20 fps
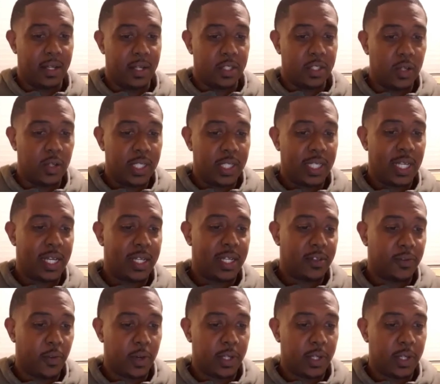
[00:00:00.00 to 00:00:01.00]
So he says
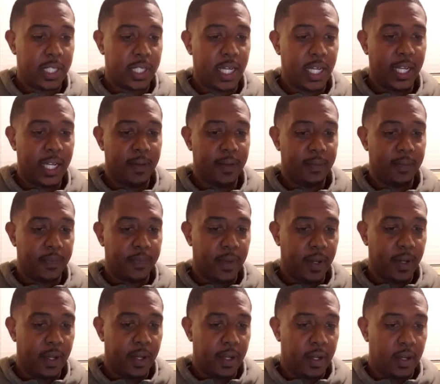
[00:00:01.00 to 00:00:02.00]
14,
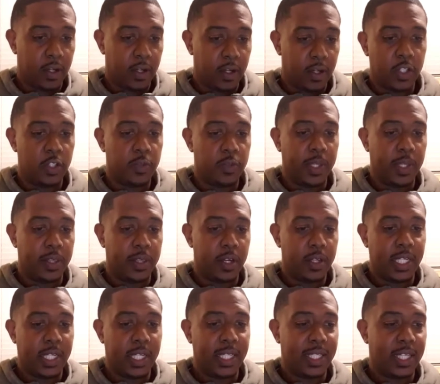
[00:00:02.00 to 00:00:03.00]
or excuse me,
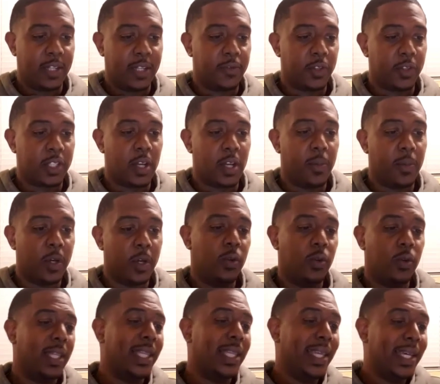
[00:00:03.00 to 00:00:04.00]
13, he says, for someone
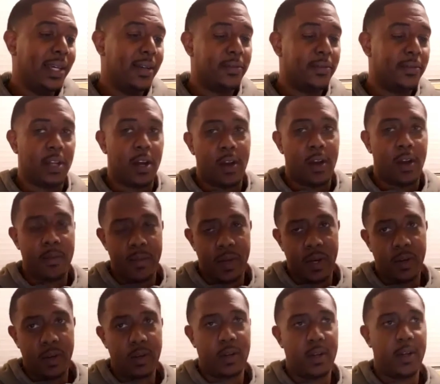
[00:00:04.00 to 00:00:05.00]
who lives on
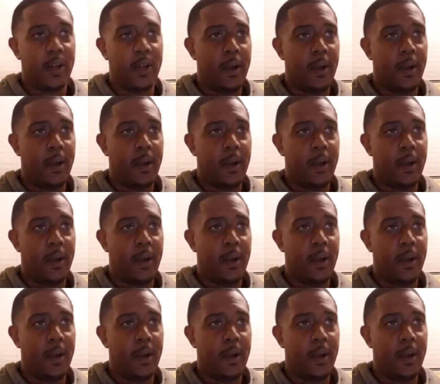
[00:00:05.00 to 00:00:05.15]
milk,